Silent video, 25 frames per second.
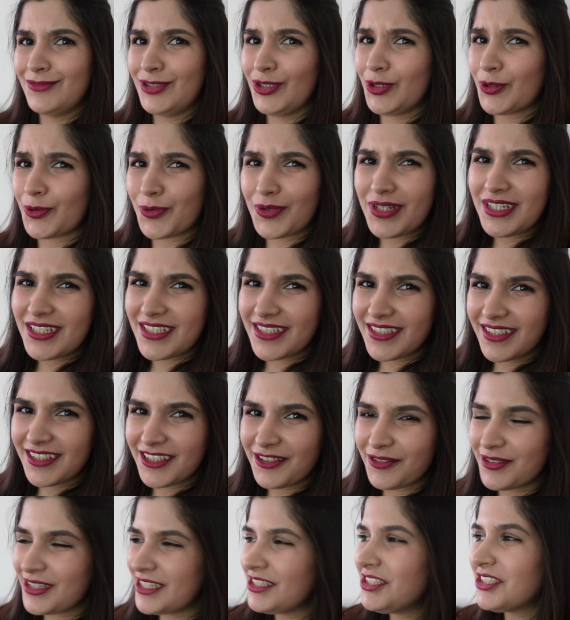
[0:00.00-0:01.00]
the original
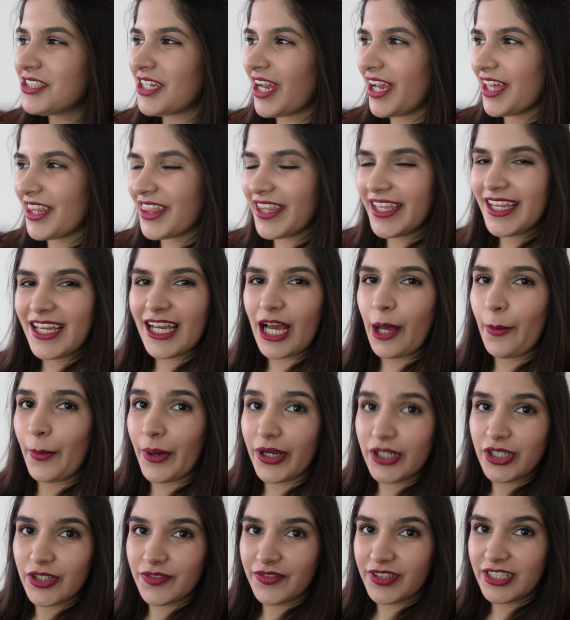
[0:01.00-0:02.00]
Grinch, I think, a
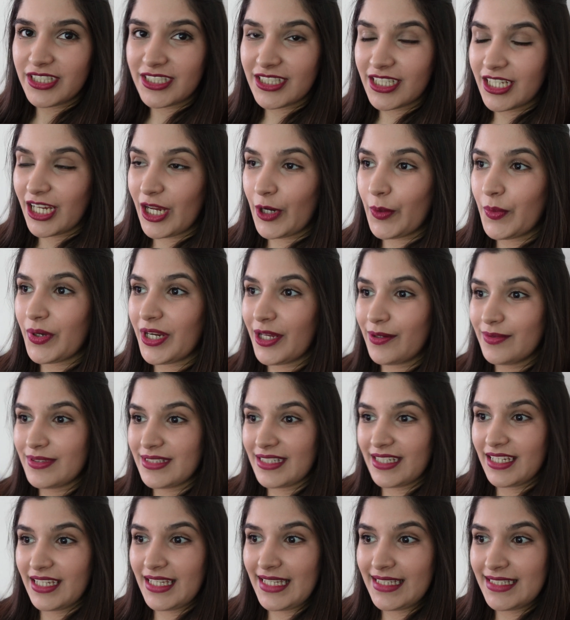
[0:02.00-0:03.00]
bunch of years ago when I was
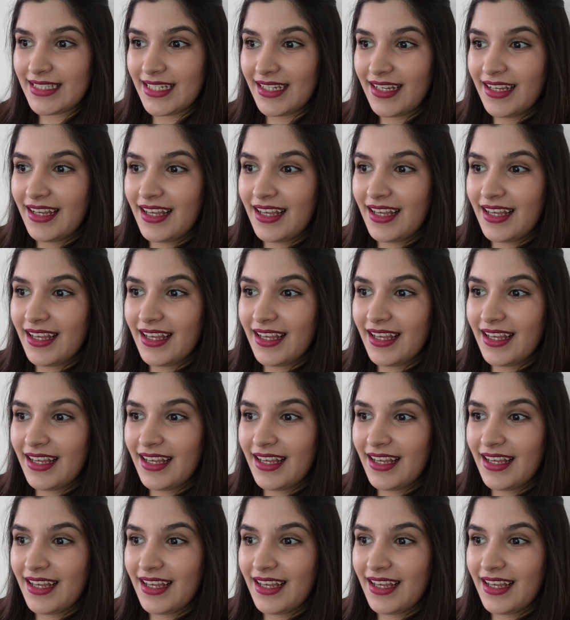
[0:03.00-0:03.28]
a kid.